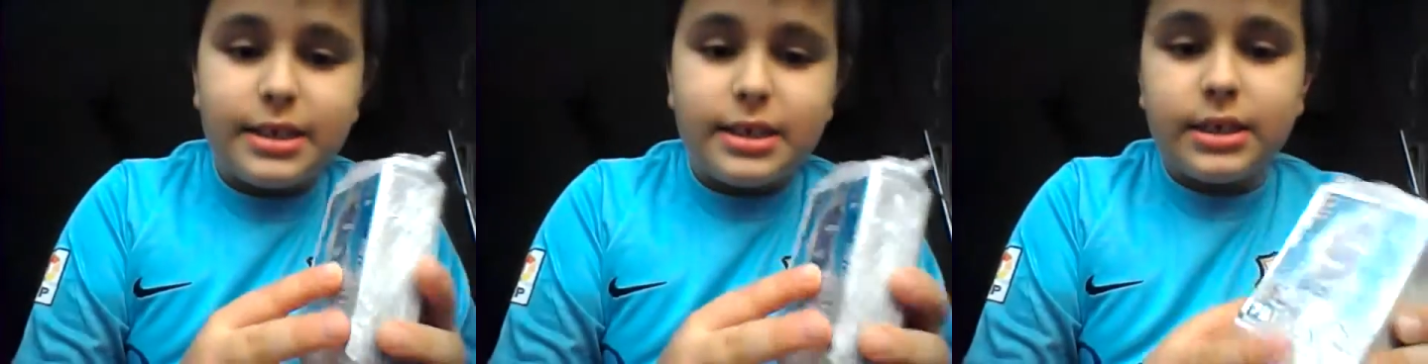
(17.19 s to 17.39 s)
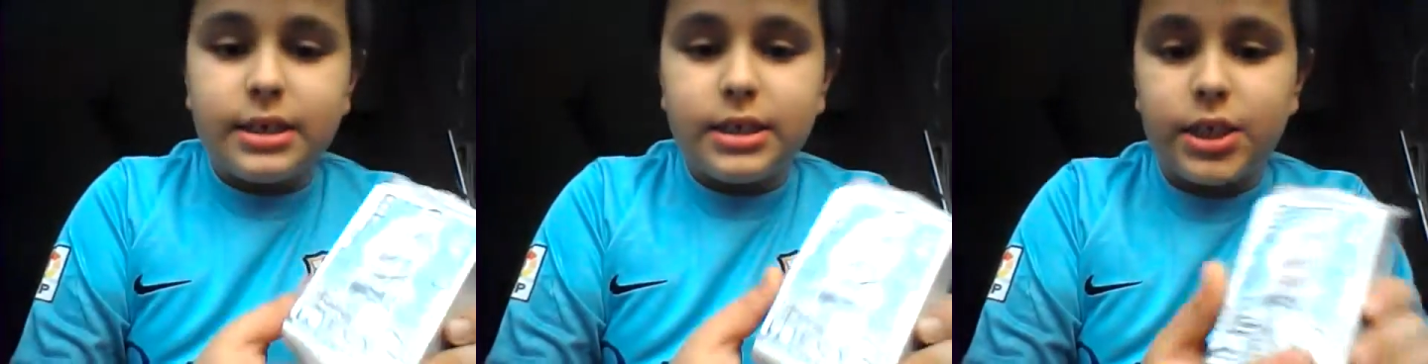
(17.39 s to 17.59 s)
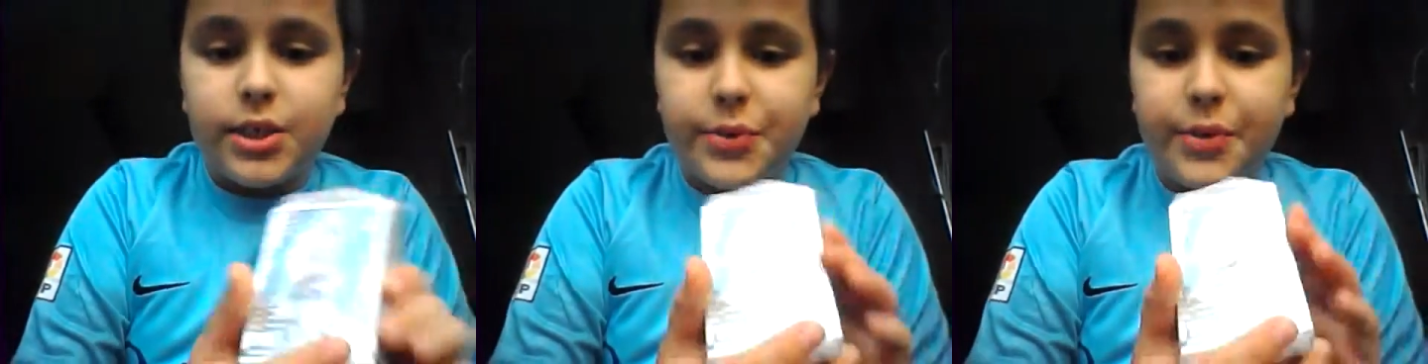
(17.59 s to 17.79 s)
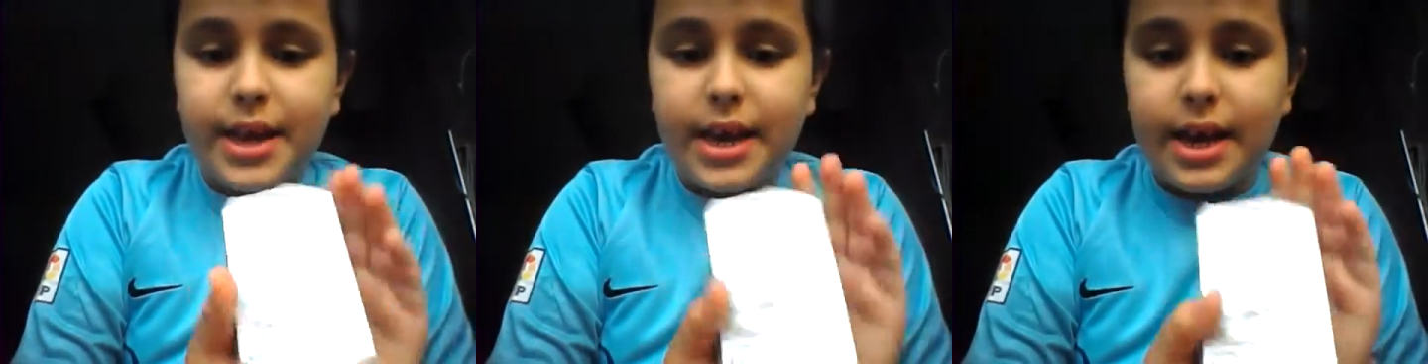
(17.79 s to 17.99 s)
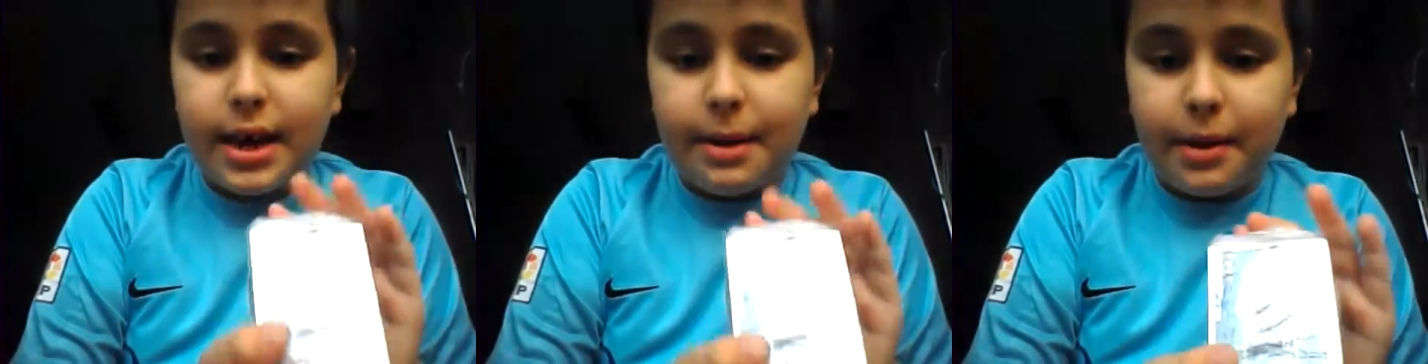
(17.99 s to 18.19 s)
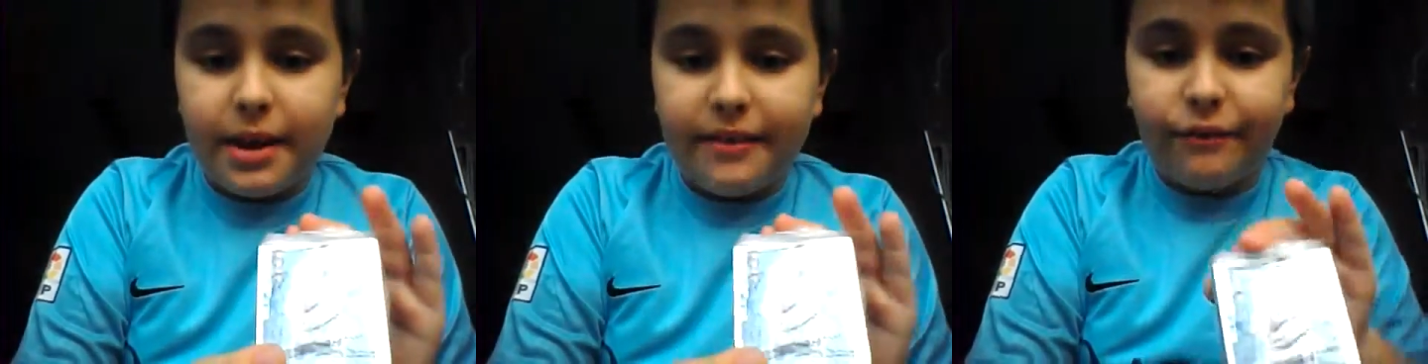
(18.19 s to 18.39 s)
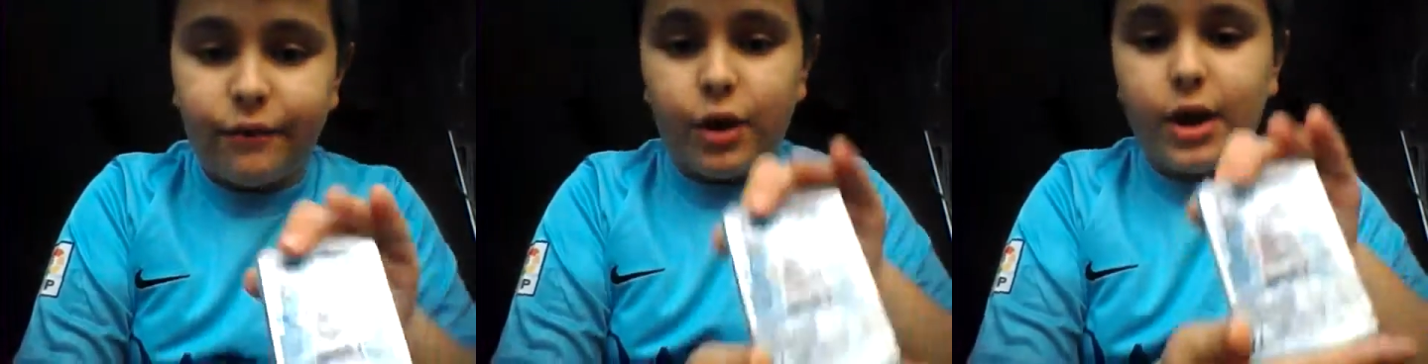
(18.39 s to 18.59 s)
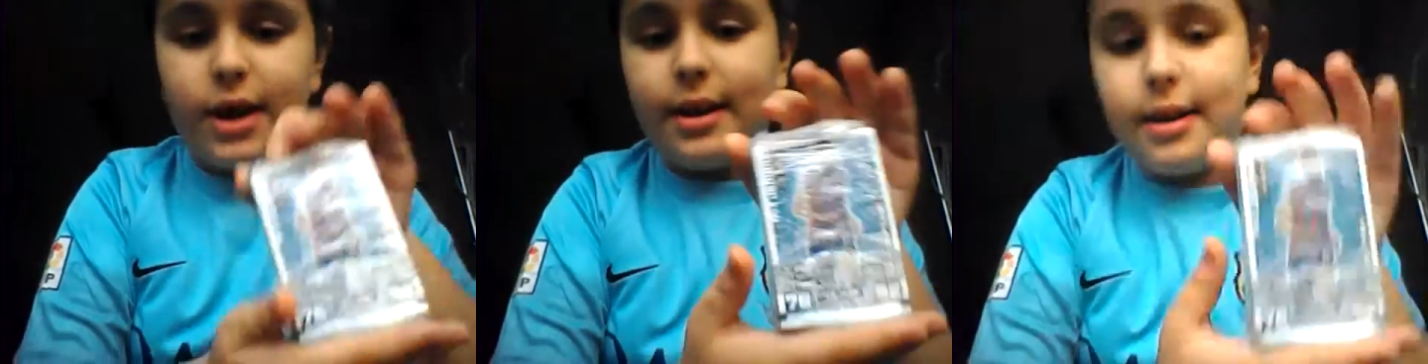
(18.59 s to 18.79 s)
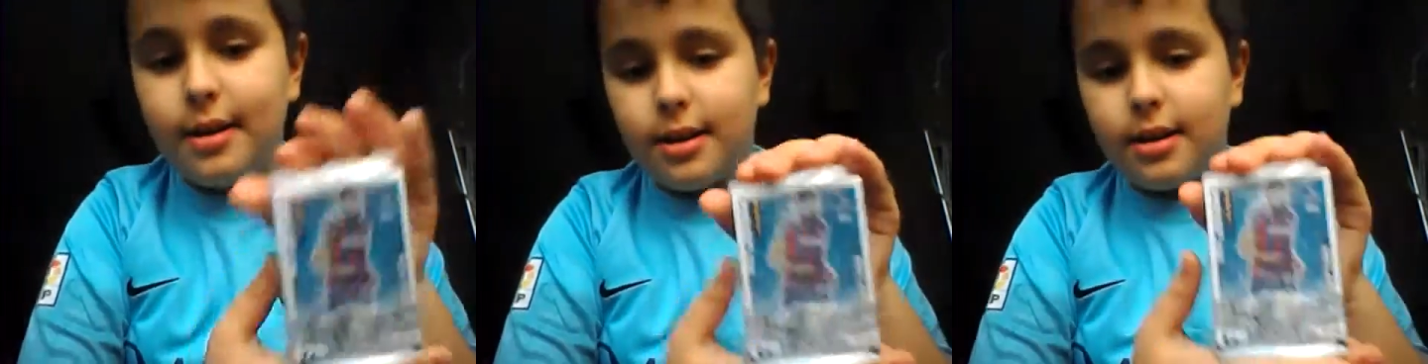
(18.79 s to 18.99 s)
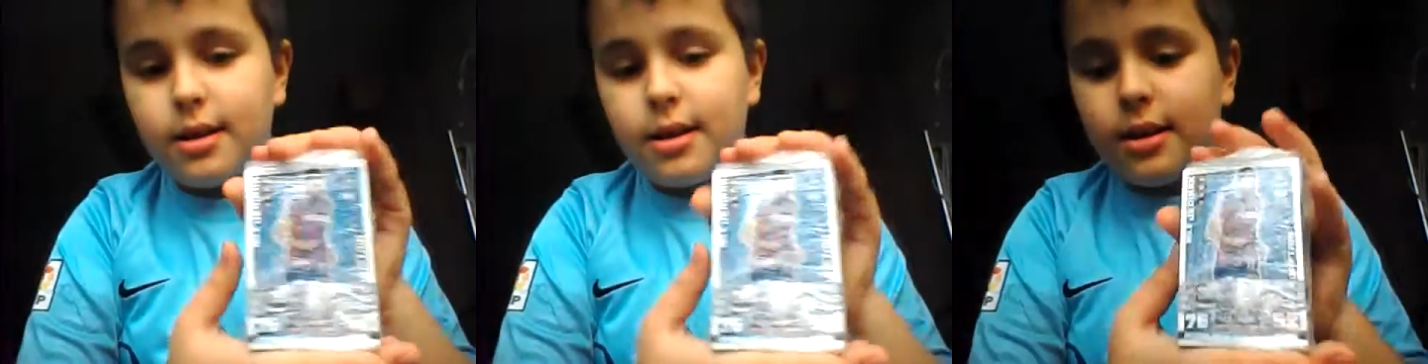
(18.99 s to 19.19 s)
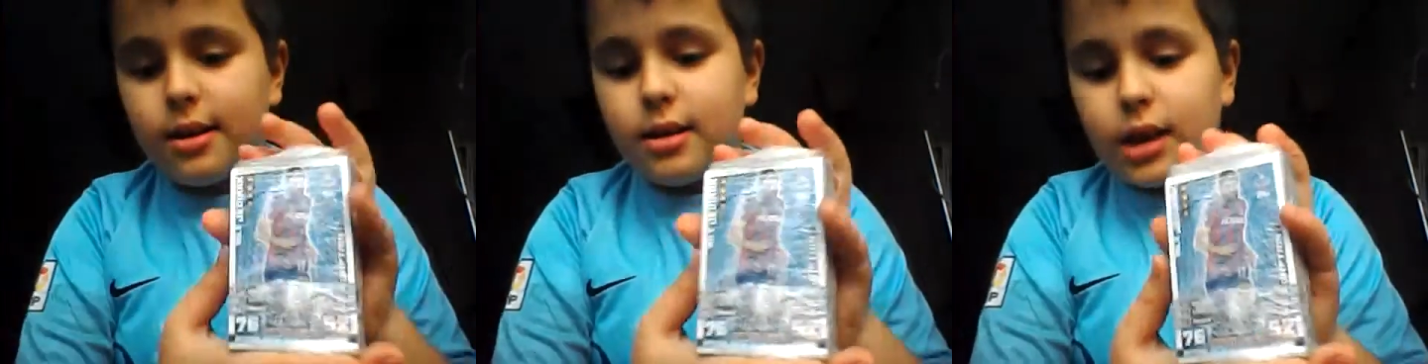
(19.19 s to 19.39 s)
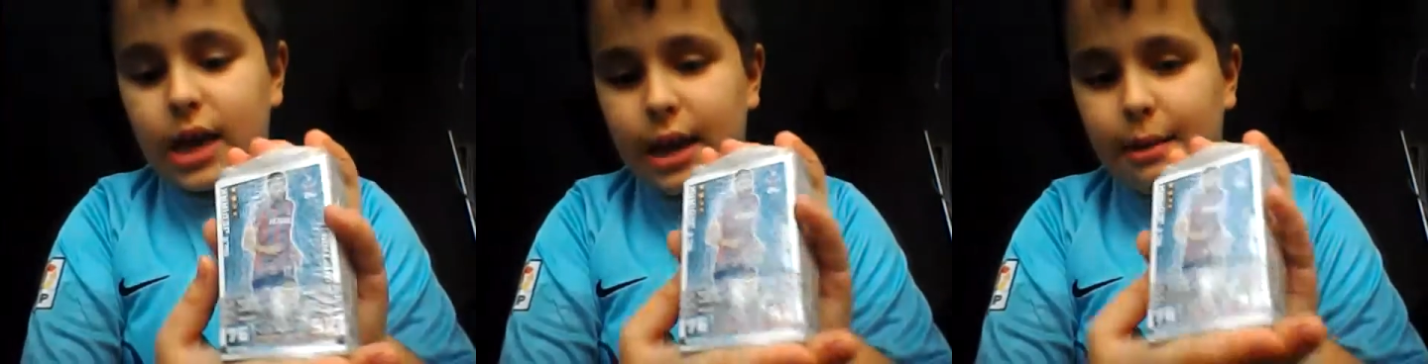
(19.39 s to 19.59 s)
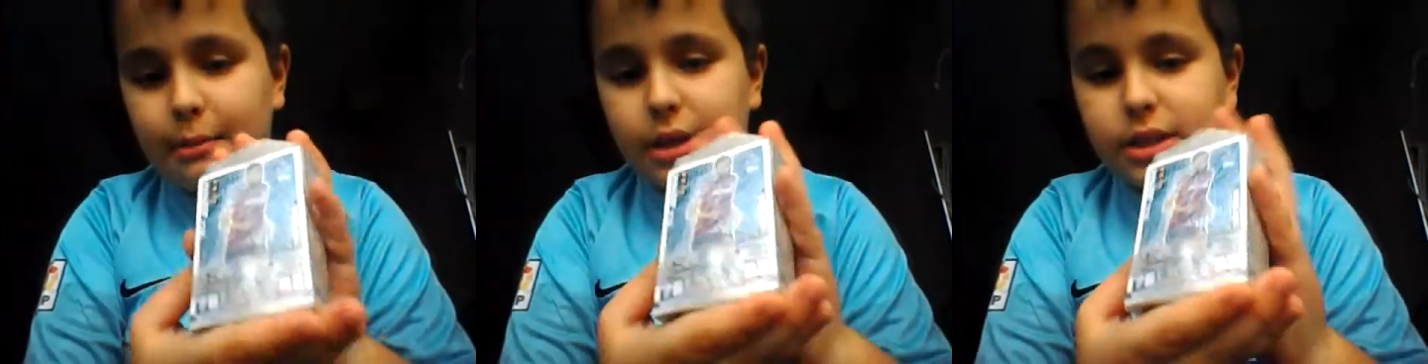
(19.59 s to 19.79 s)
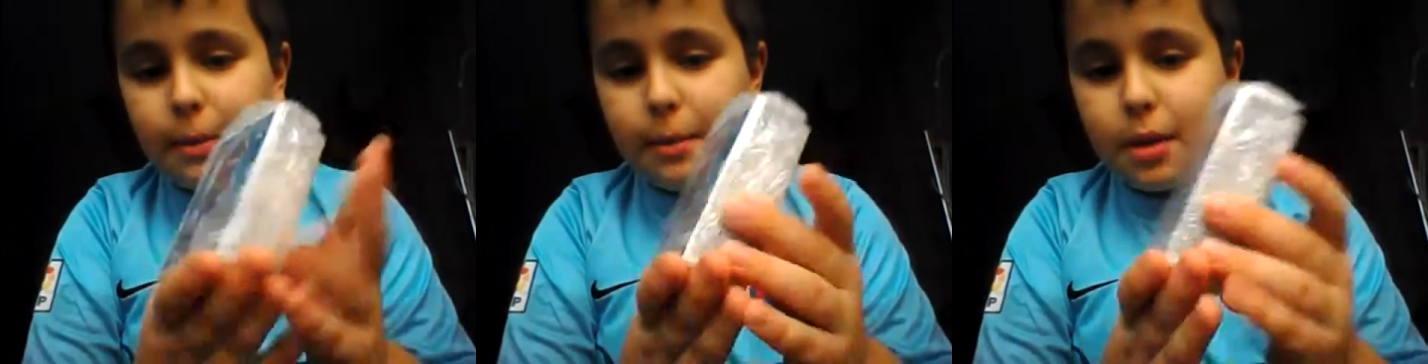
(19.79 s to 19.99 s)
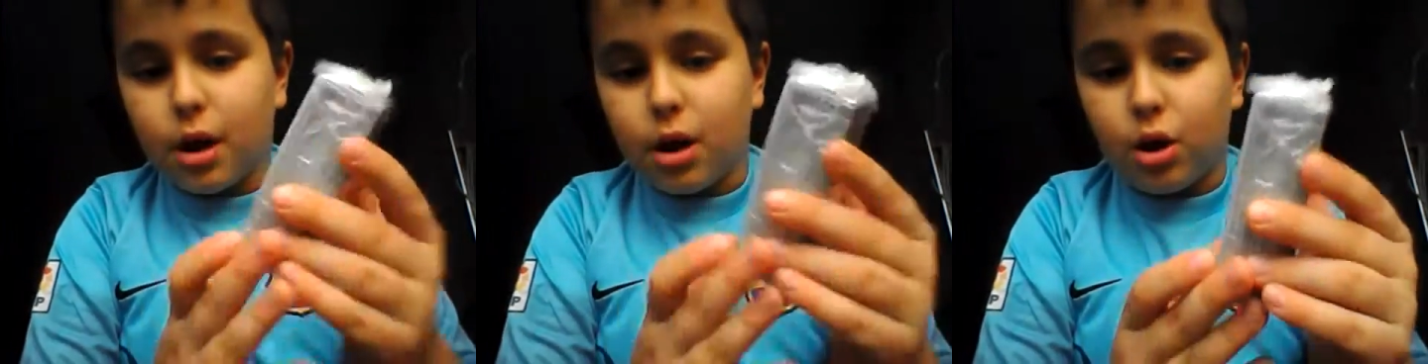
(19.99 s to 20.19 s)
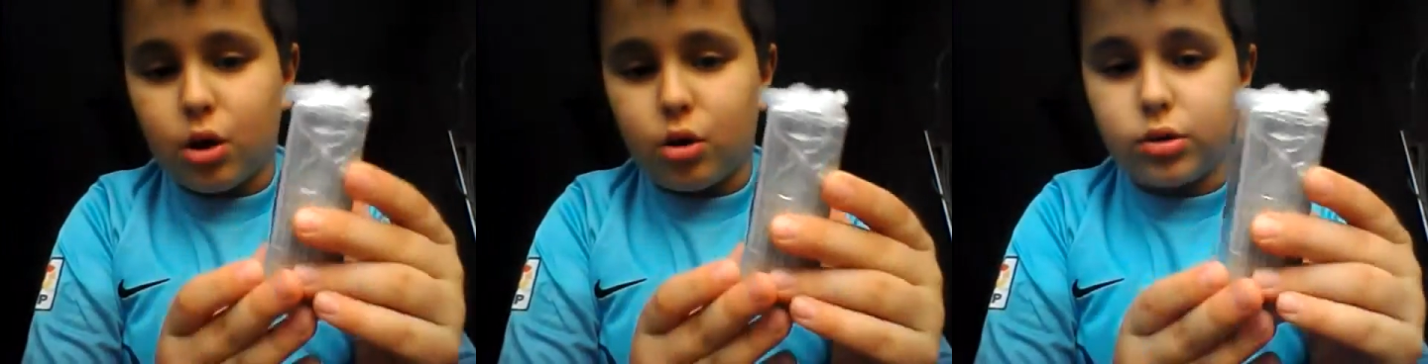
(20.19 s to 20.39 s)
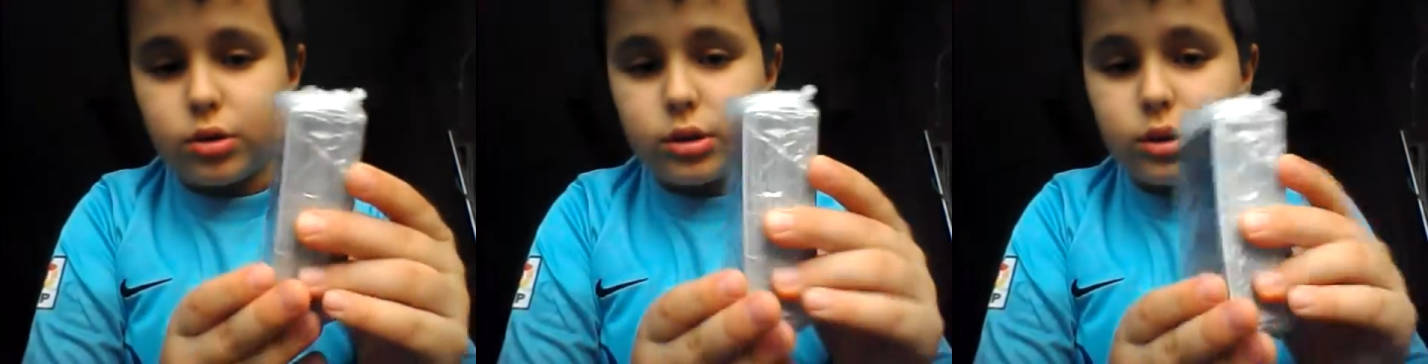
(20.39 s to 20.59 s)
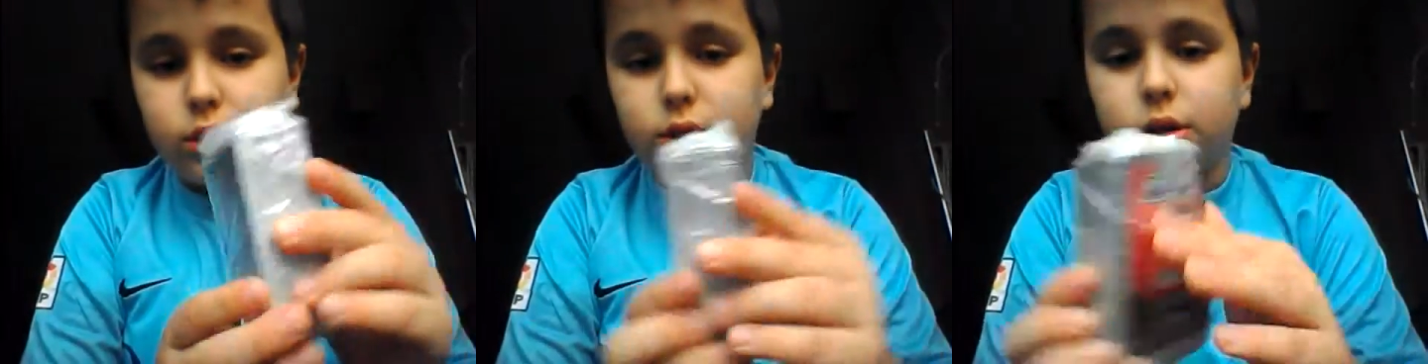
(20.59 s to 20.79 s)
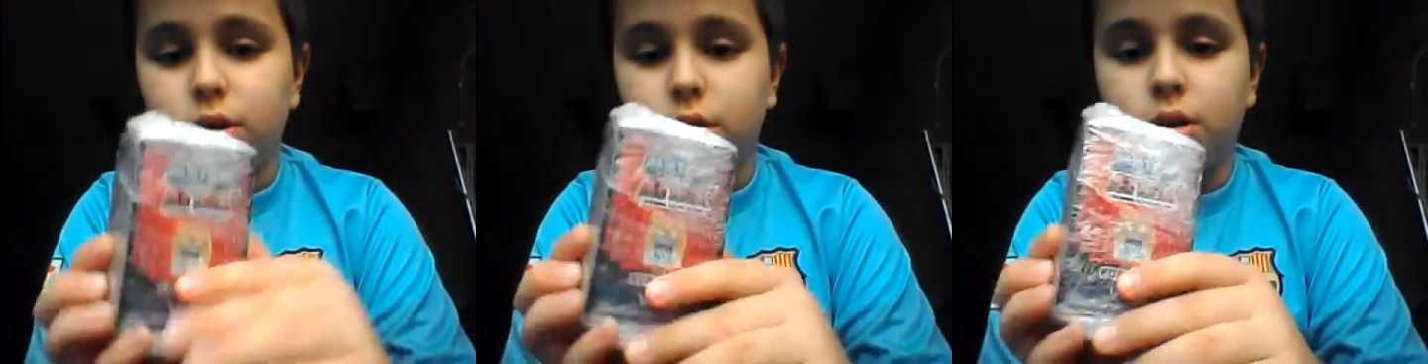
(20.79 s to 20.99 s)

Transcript: So yeah, my friend gave me some cards.